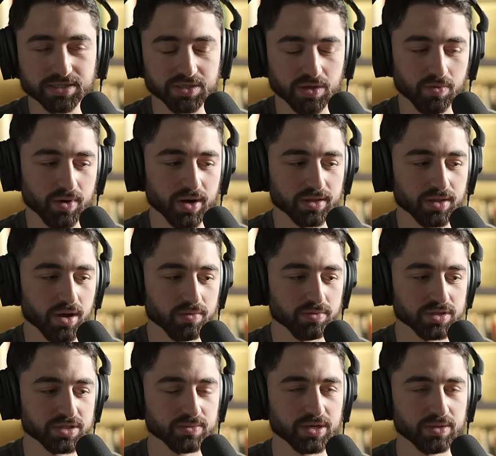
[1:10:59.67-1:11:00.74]
So I want to talk
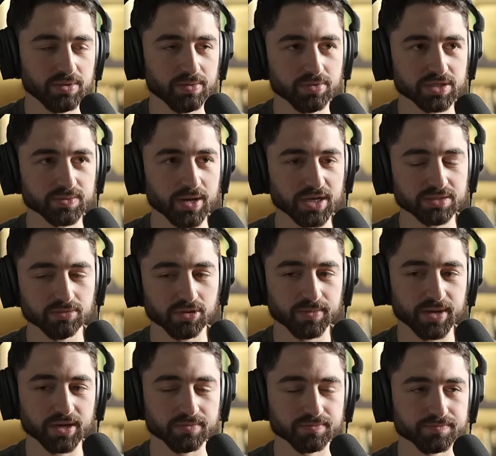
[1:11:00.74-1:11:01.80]
with as many people as possible
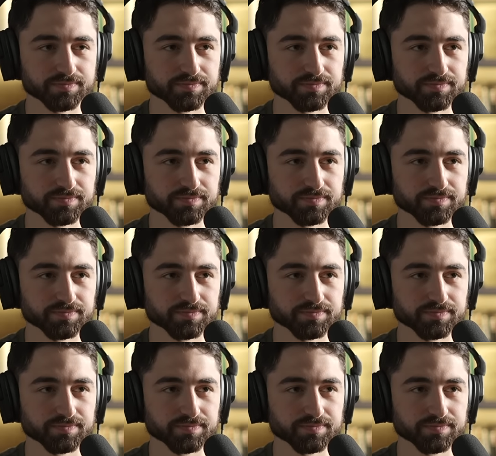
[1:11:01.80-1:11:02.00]
about it.